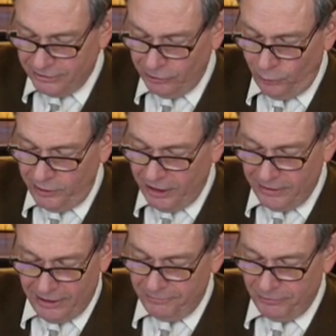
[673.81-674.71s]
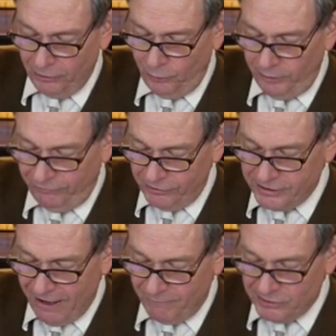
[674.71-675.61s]
The
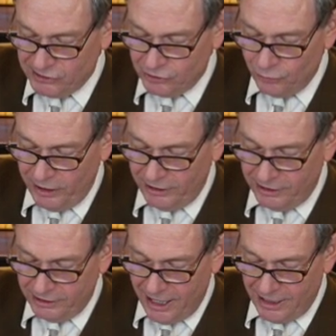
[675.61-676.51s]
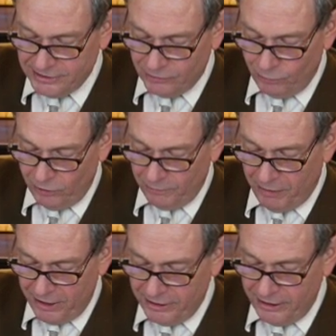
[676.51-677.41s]
Louisvilles have been strengthened, as it were,
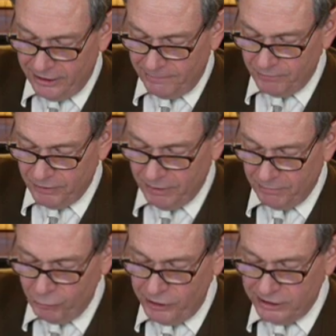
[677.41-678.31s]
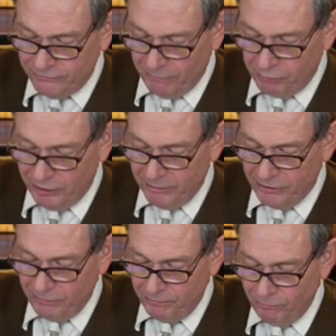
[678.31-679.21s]
by the breeze from
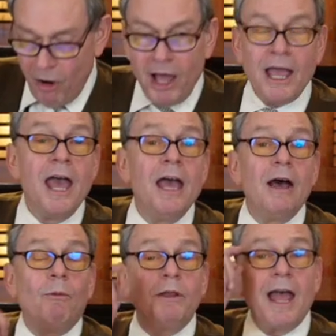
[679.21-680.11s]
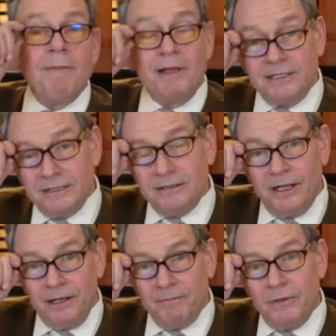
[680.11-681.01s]
Plymouth Rock." What that meant is
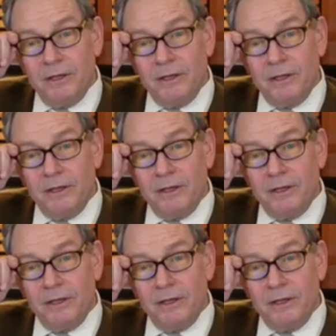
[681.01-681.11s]
that